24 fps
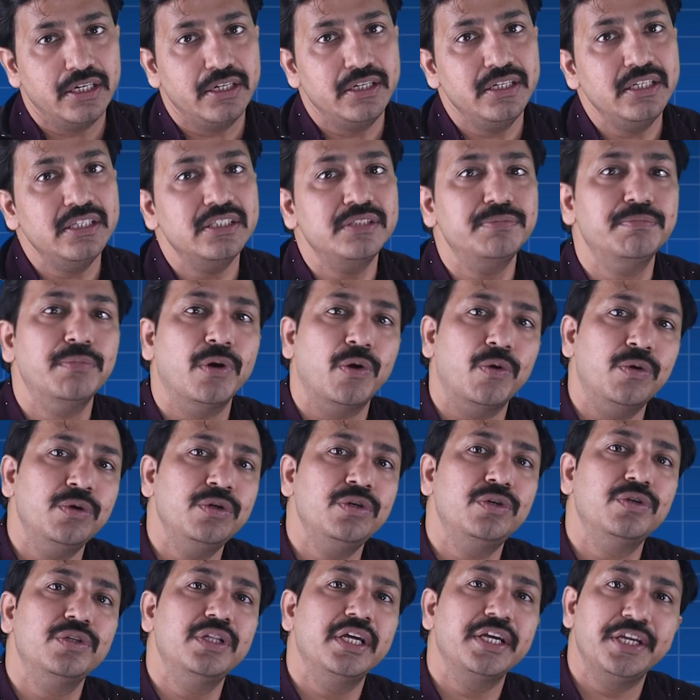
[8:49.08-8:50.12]
is
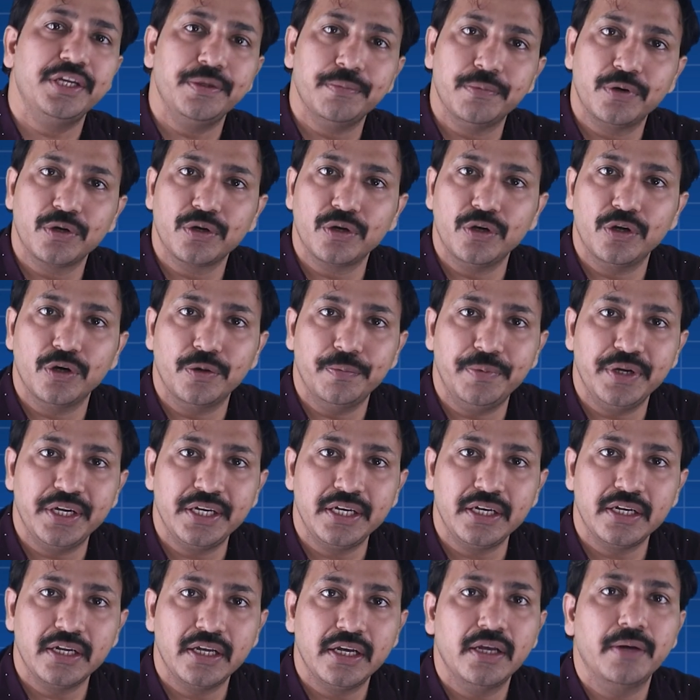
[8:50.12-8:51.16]
bound to the
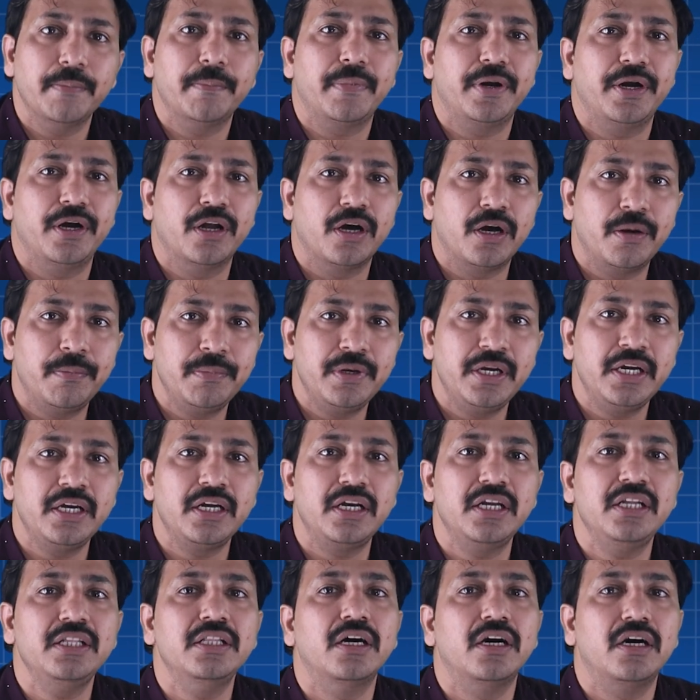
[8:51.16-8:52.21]
hemoglobin.
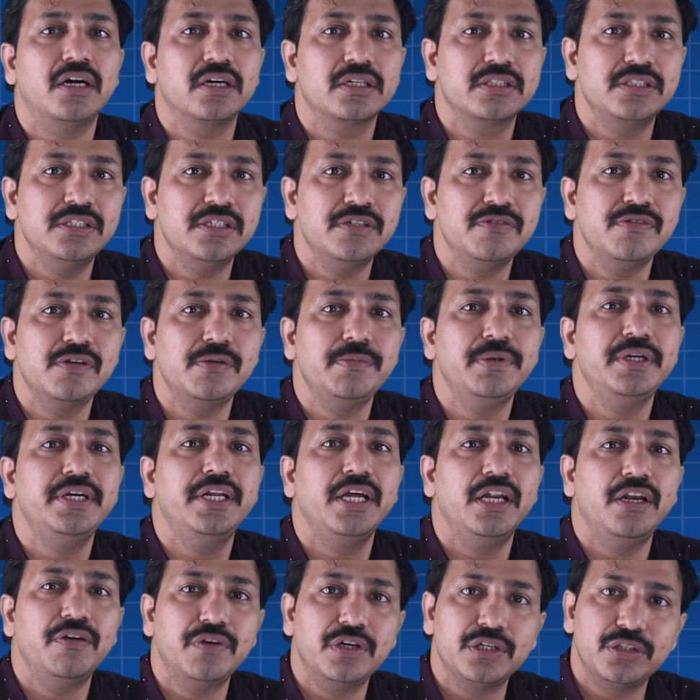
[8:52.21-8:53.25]
Predominantly, the oxygen will be
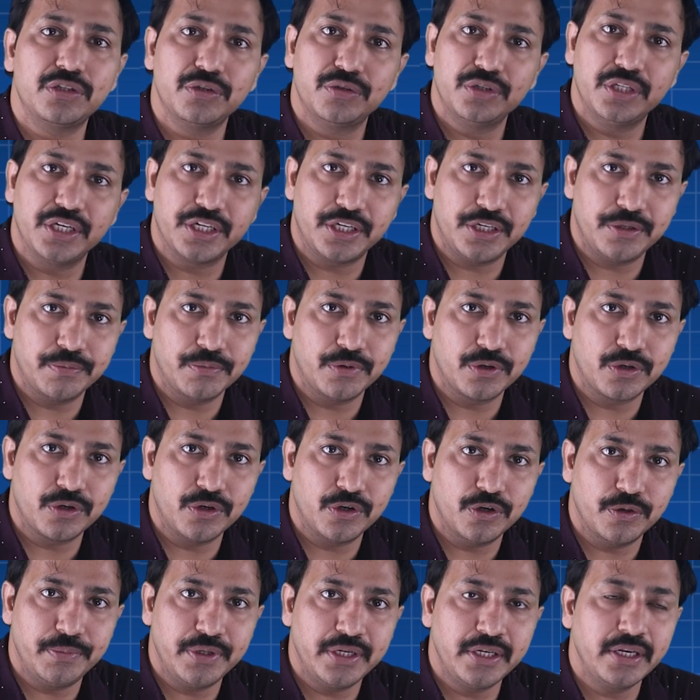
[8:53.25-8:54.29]
delivered through the
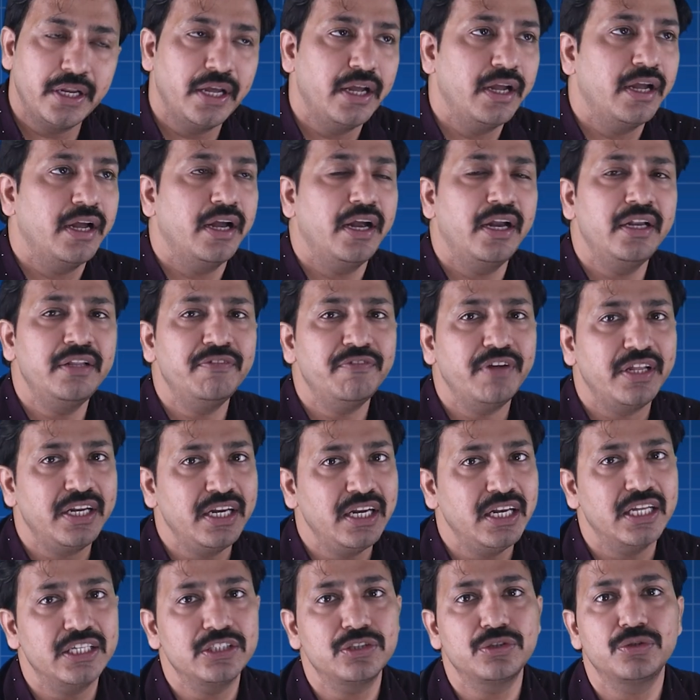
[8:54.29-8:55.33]
hemoglobin and very
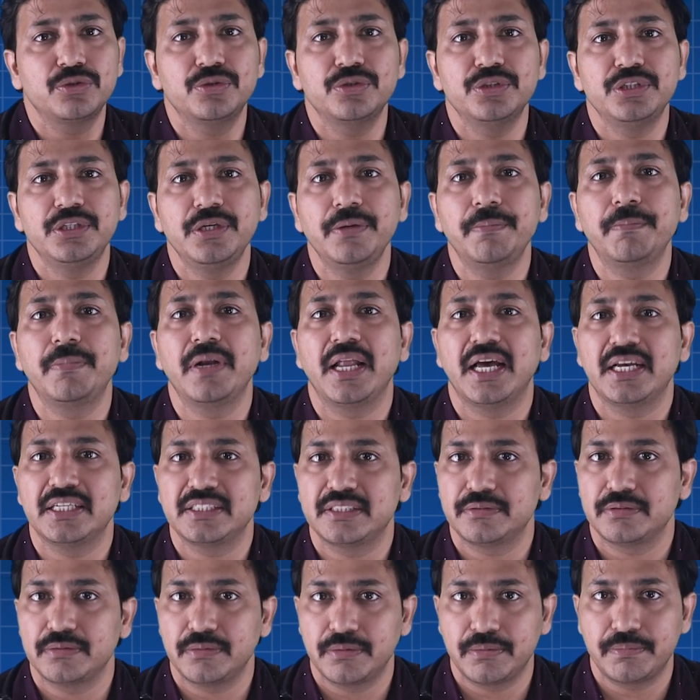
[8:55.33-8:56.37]
less through the
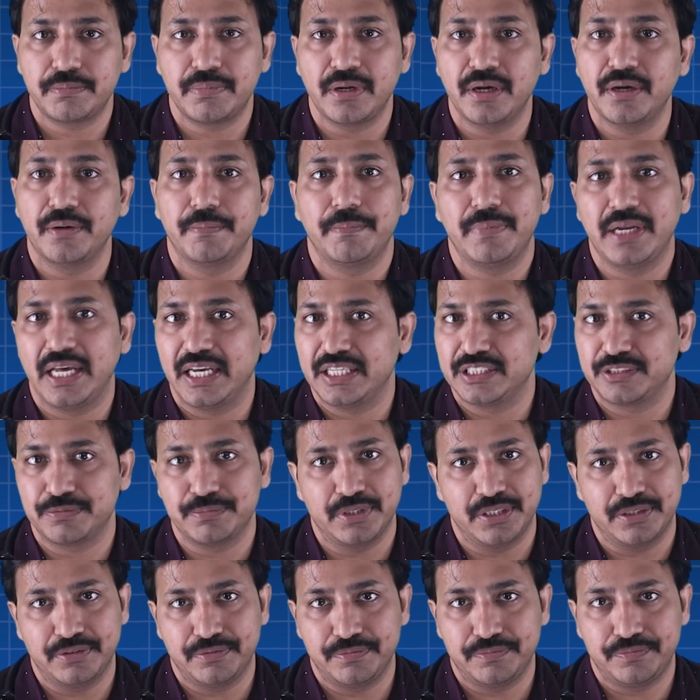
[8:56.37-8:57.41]

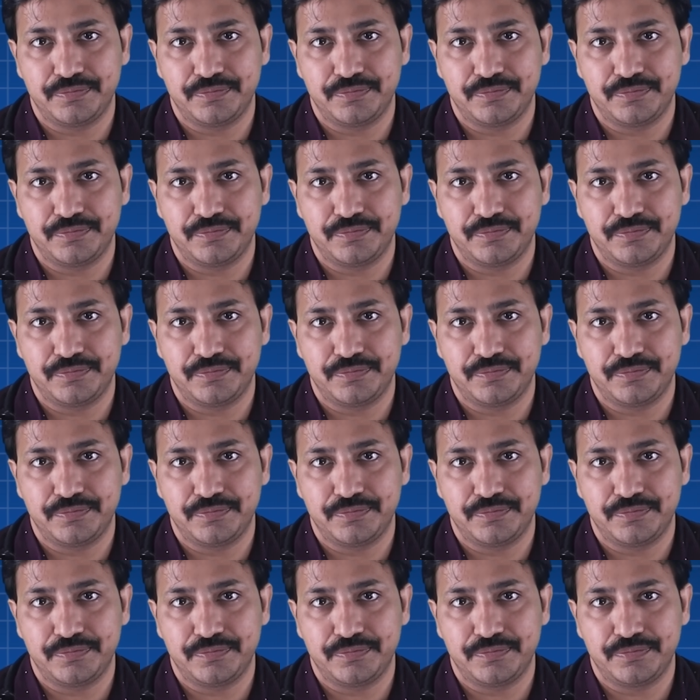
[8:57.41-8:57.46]
plasma.